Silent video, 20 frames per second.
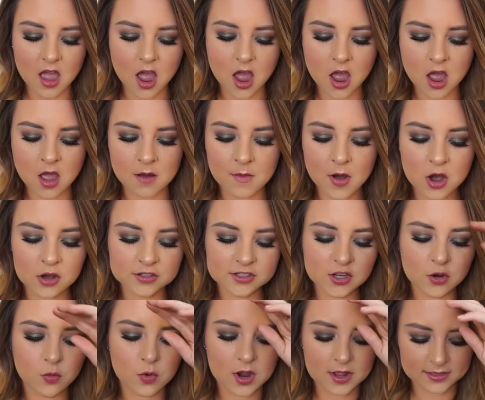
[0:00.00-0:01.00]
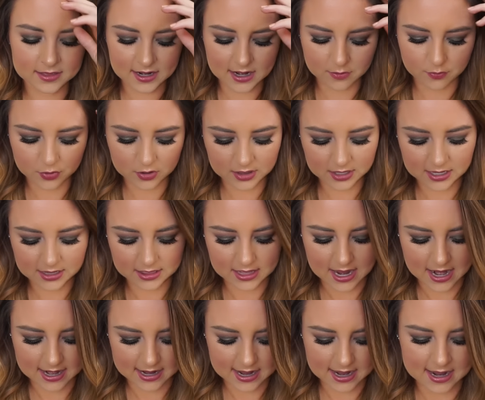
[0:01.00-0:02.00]
Um, also one that I really
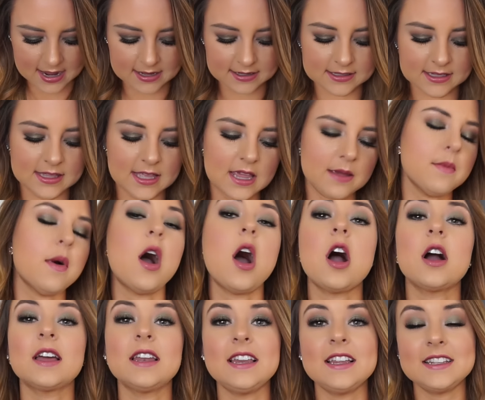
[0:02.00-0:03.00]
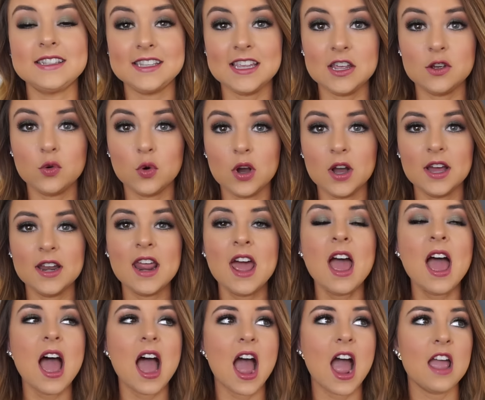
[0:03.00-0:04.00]
like is the mahogany teakwood.
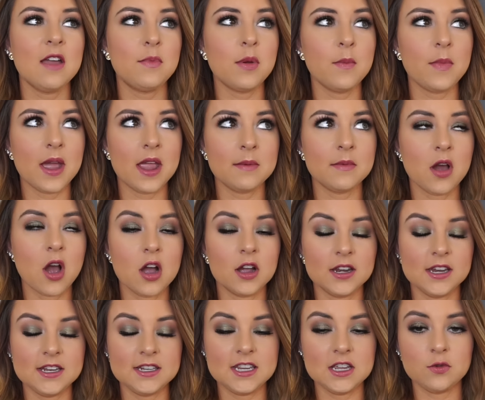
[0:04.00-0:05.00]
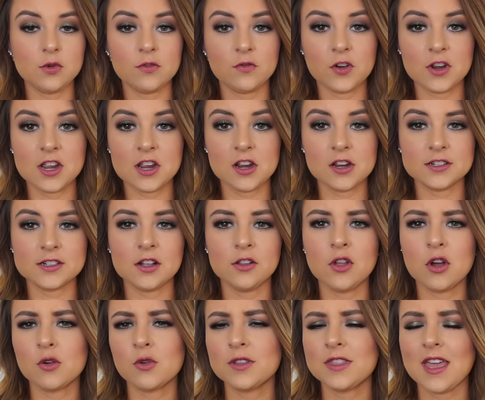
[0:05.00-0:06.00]
I've been buying mahogany teakwood for years
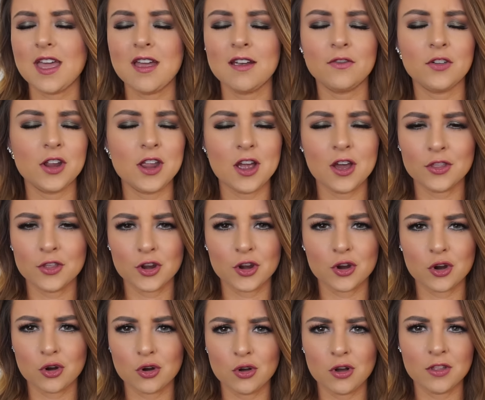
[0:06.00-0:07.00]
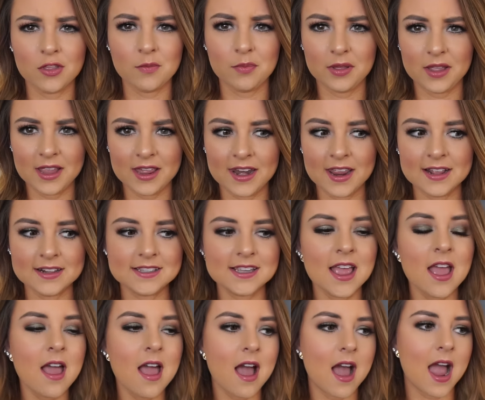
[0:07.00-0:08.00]
along with every other girl on the planet.
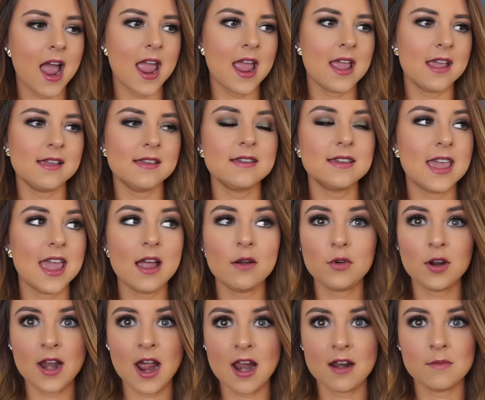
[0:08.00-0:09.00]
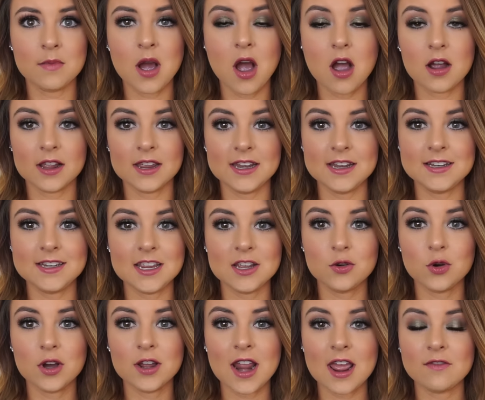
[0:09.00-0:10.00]
I can't run out of mahogany
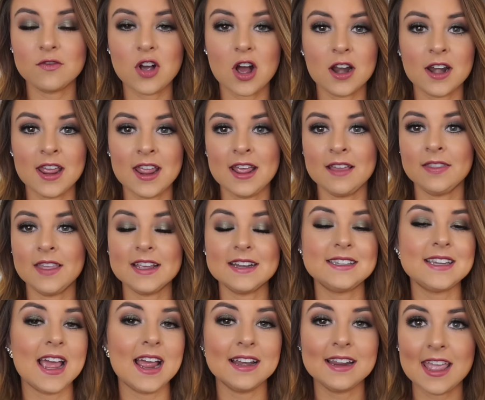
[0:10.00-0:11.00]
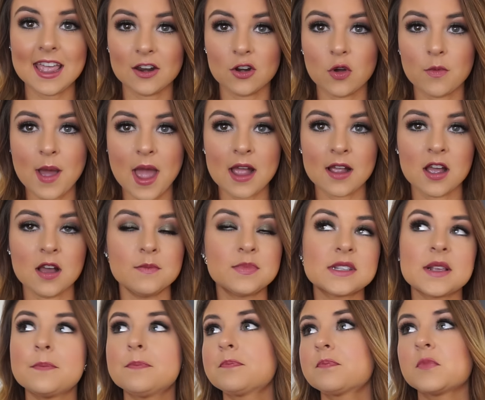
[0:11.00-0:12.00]
teakwood. I've got it in like 10 candle
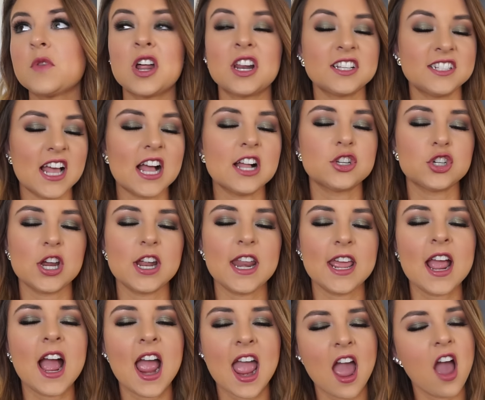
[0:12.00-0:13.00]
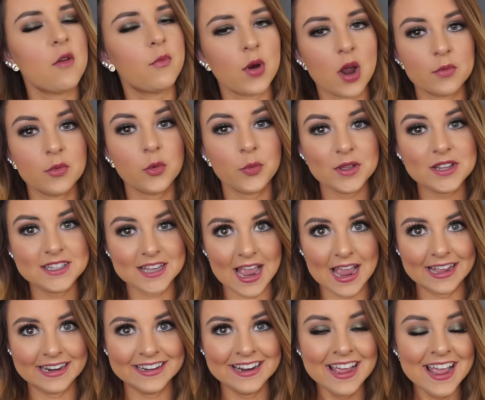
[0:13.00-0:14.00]
backups not exaggerating, I have probably
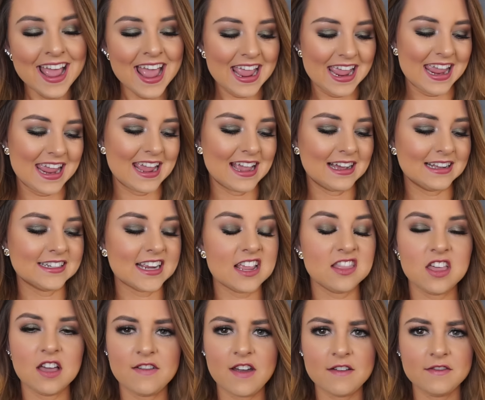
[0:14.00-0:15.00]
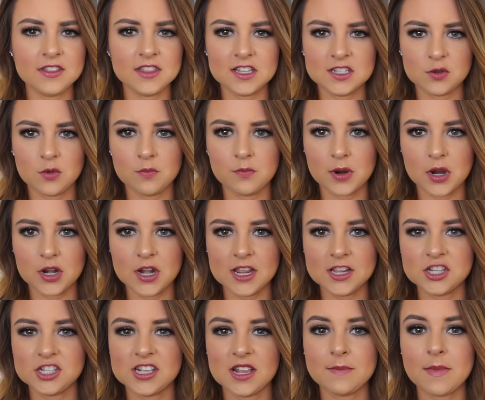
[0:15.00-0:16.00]
10. And I love having this one
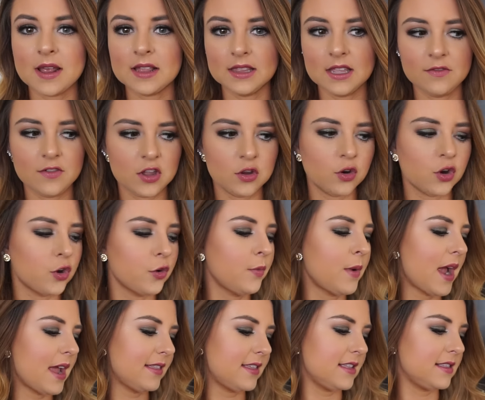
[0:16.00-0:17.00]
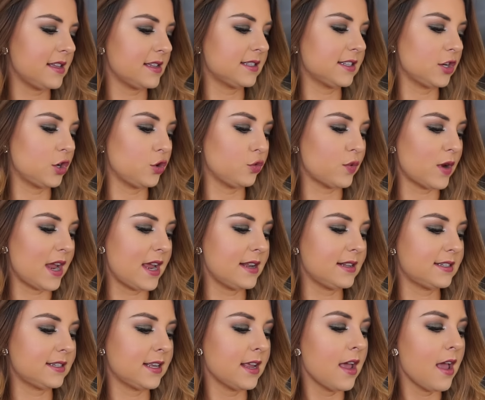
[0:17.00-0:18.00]
burning just in my living room. I think that's a
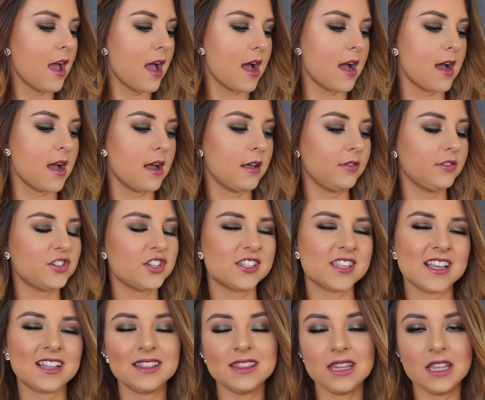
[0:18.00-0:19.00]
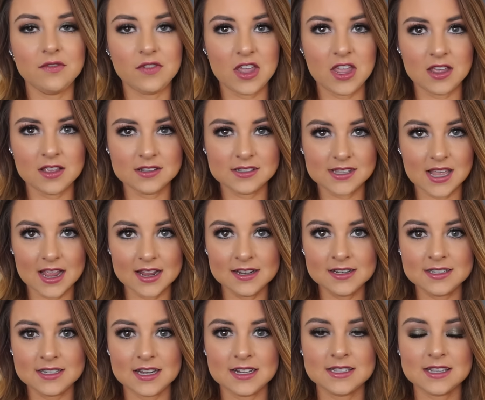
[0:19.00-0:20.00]
great, uh, just like living
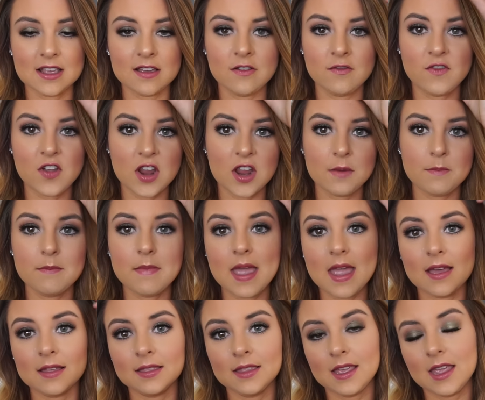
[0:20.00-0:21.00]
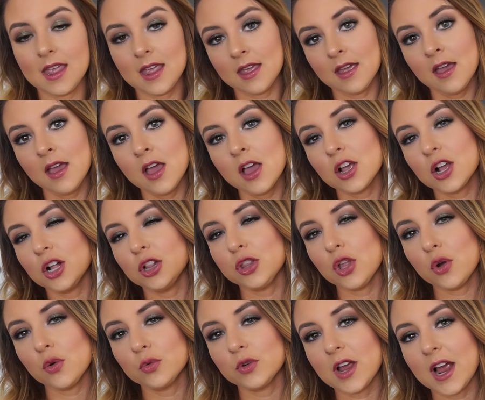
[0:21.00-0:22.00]
scent. It's a very manly
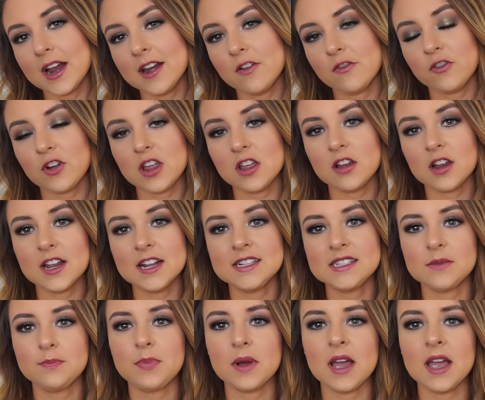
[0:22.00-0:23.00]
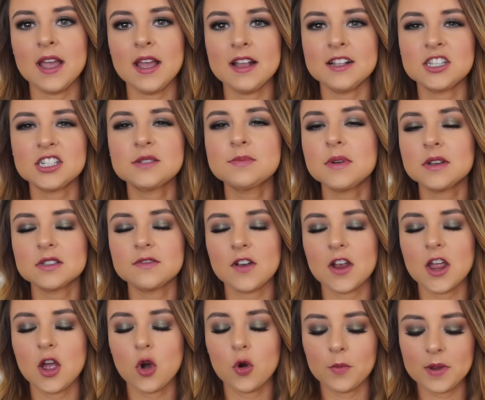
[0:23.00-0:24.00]
cologne kind of fragrance, but it just smells
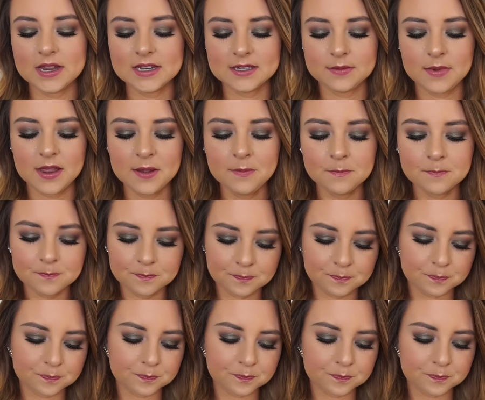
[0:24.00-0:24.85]
very homey to me.